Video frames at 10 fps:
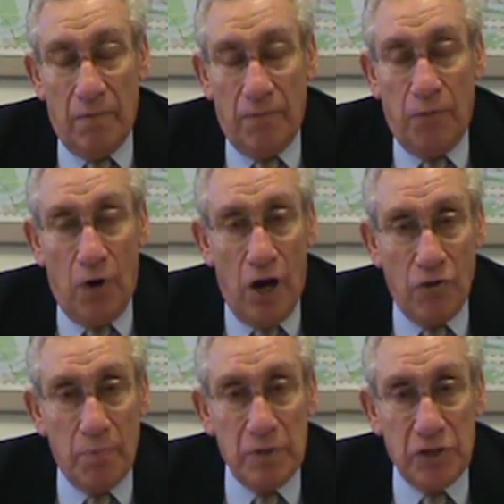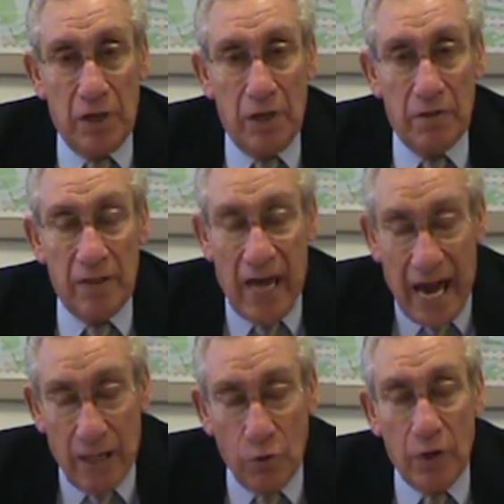for 100% of the
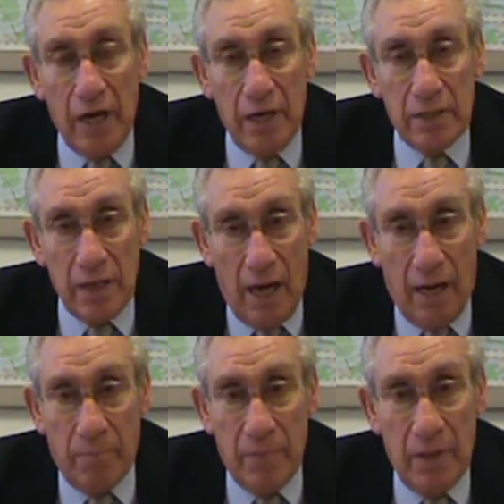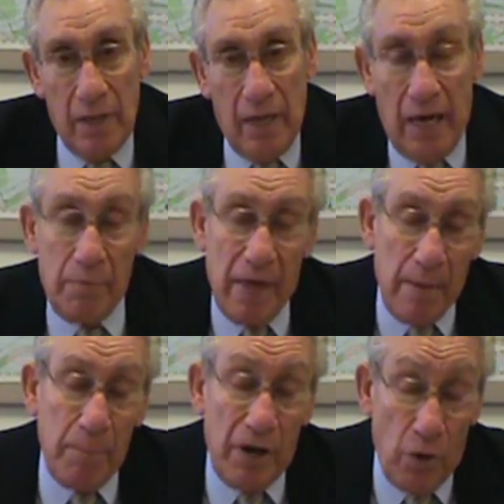allocated time. And
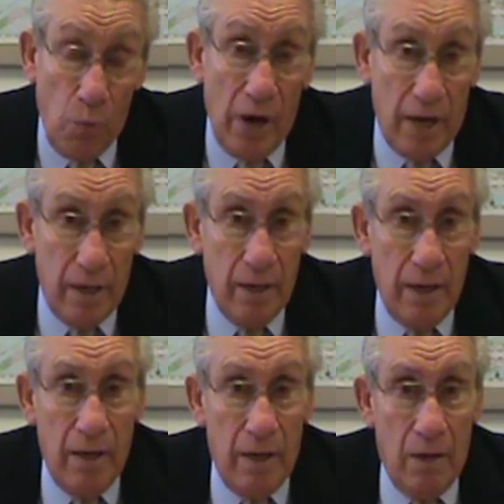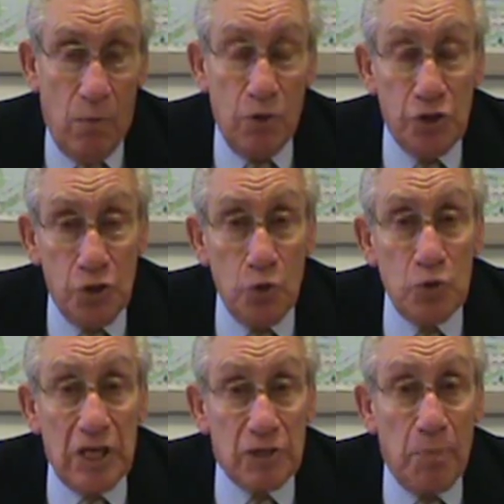that, by the way, was
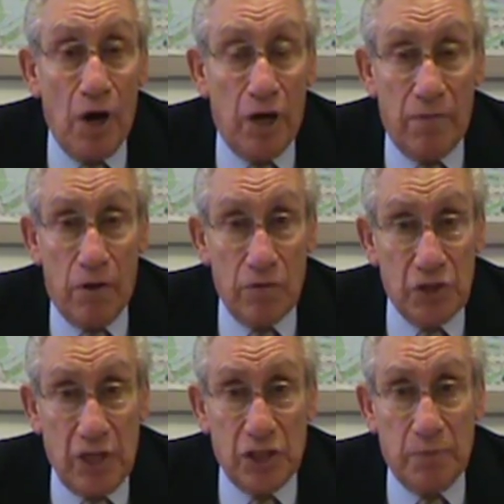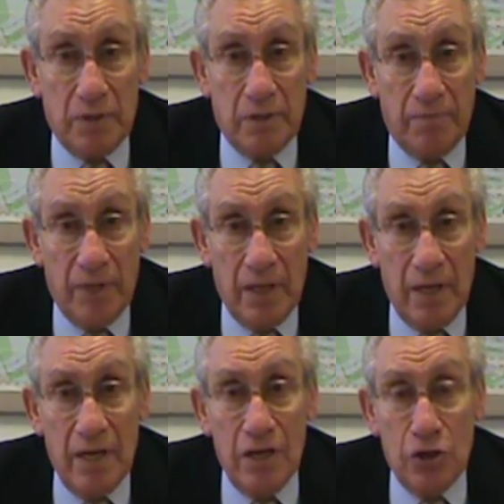used as part of their assessment,
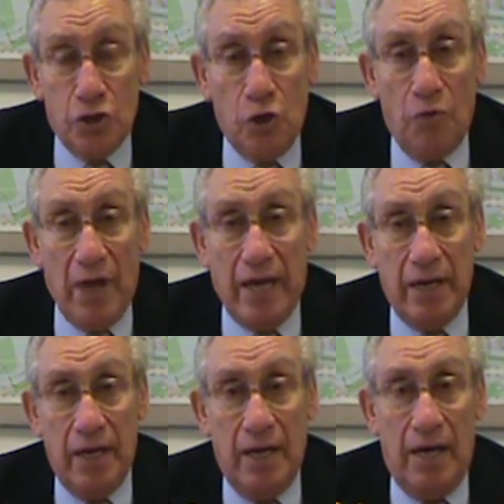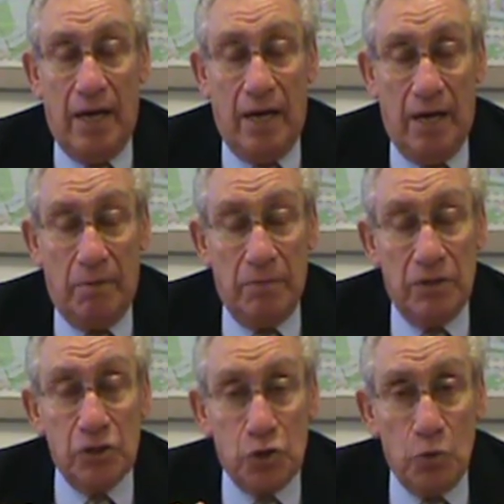so that
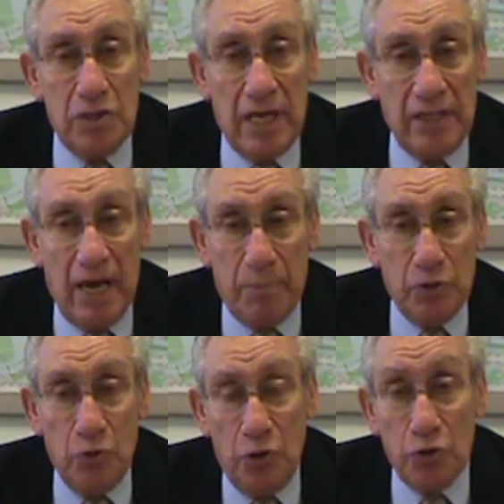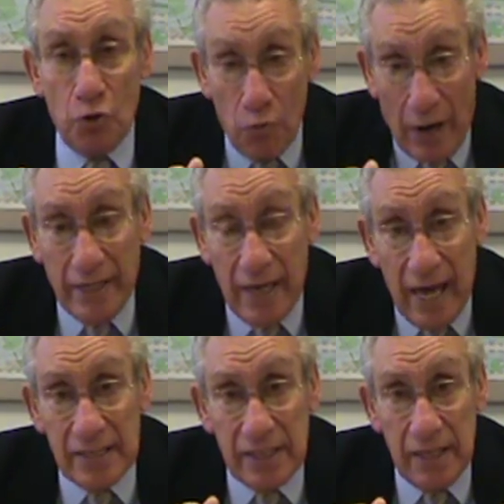the students had the opportunity to write
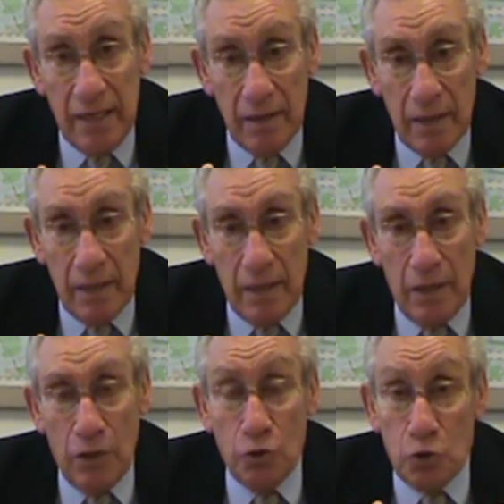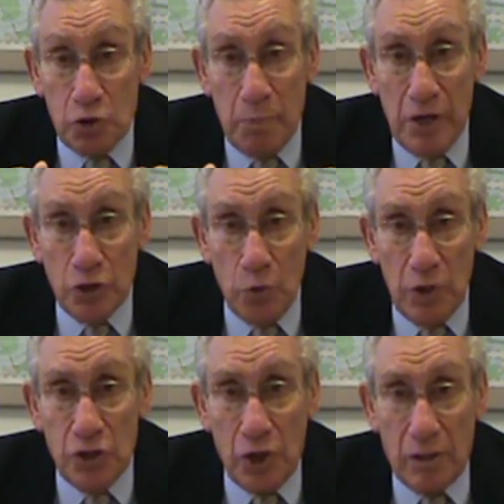constantly, to speak to
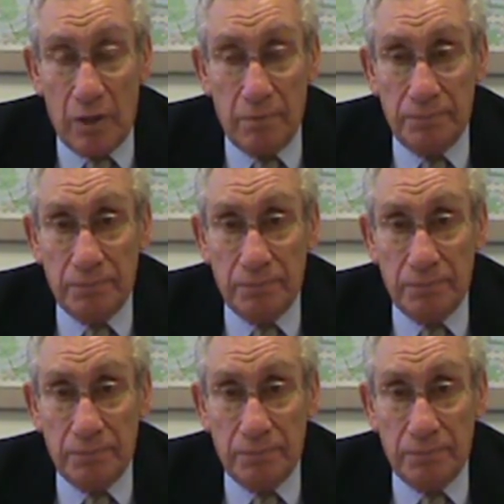each other.